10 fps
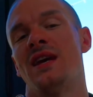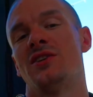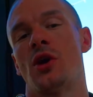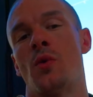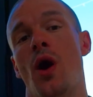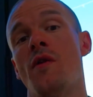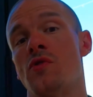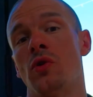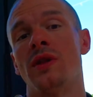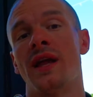So
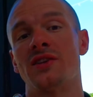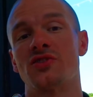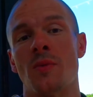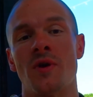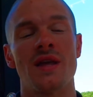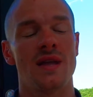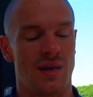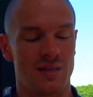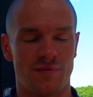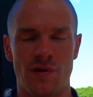overall then, in summary,
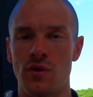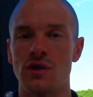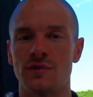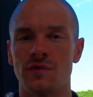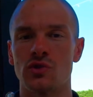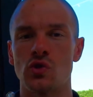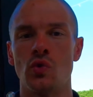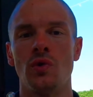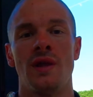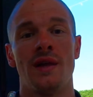it's a very useful
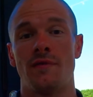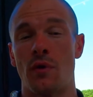tool,